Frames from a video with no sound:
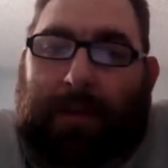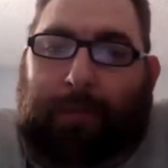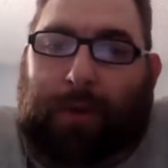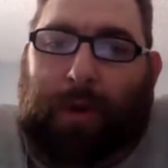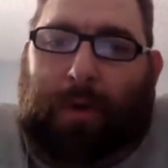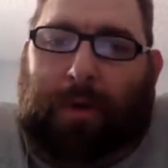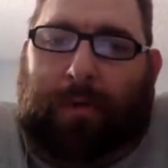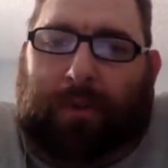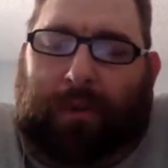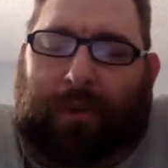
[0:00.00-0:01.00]

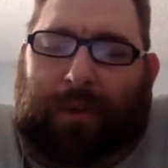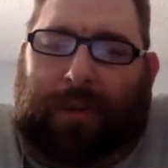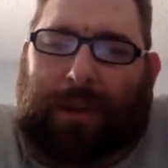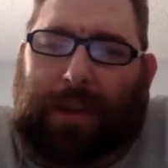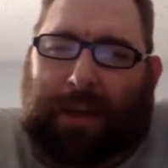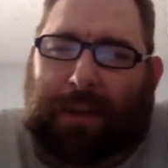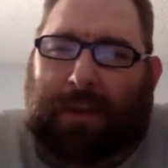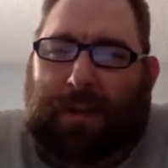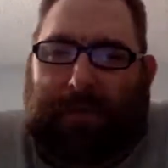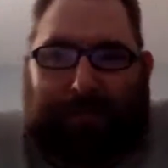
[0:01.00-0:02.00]
Brewers currently leading
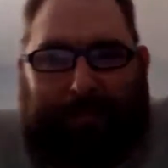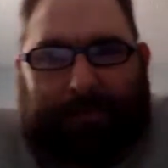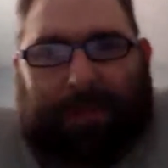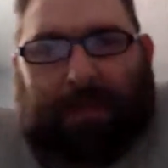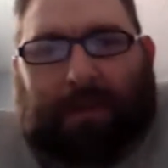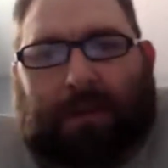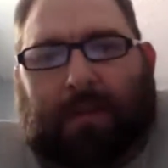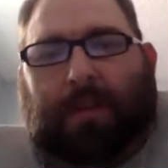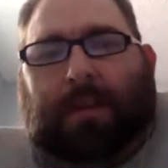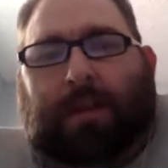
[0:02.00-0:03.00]
the
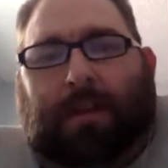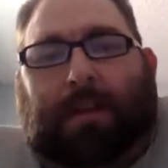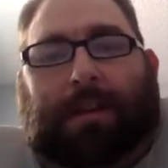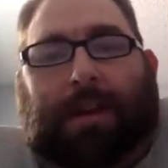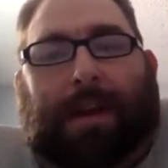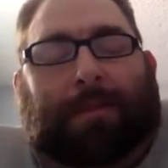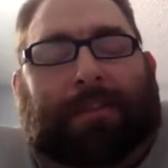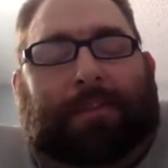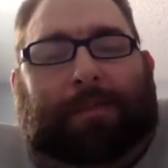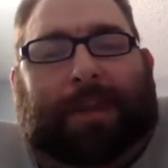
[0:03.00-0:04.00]
Cubs
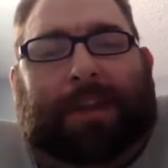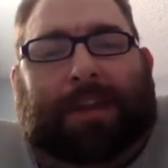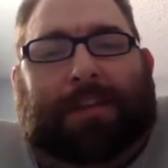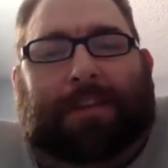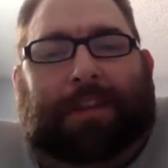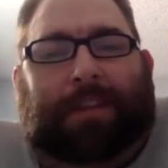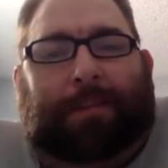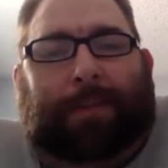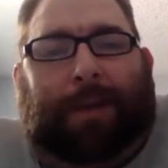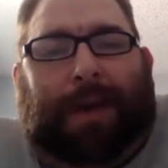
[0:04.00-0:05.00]
3-0 in
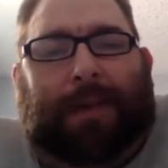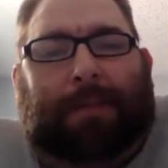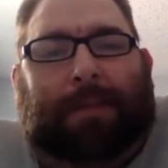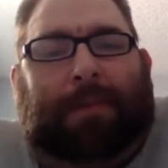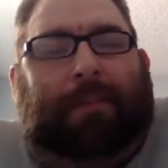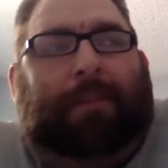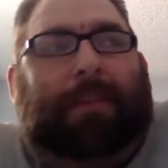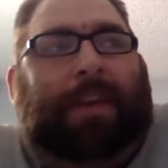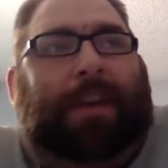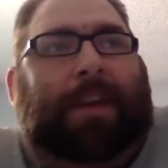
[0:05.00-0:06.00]
the bottom of the
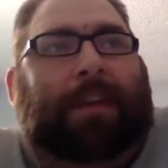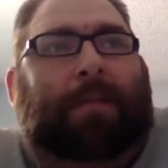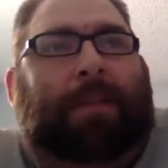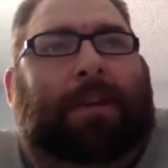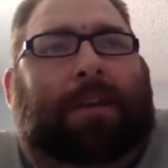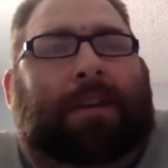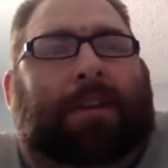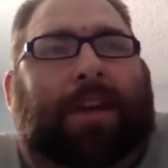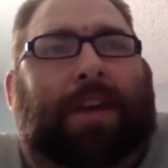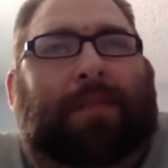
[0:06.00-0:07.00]
2nd, and the
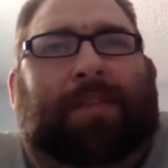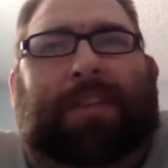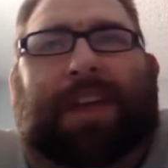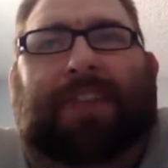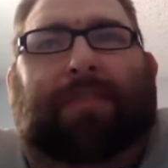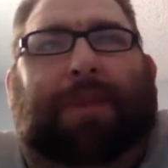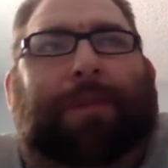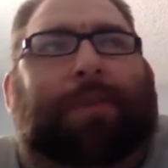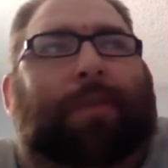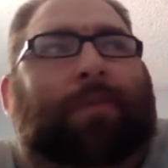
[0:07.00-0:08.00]
Cubs in danger of maybe
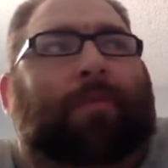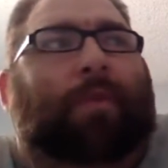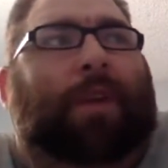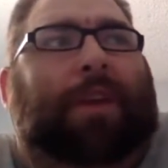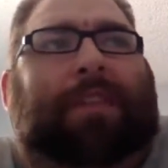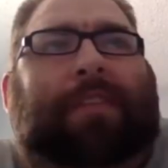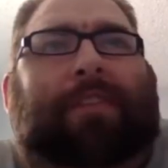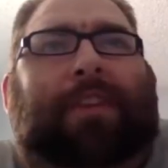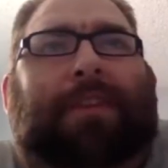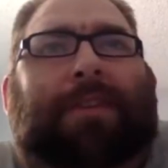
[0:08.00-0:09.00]
going
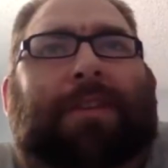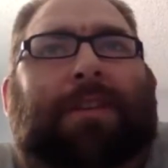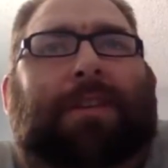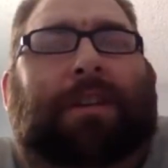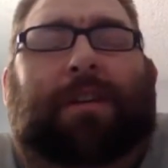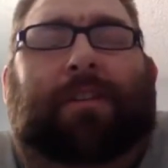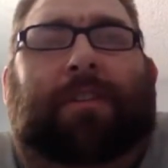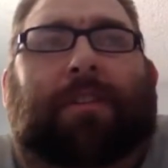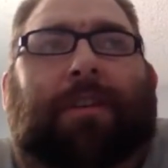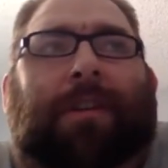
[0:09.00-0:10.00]
1-7
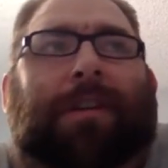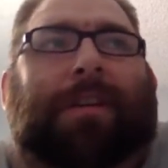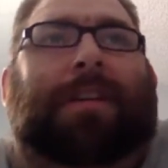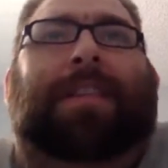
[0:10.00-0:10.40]
start.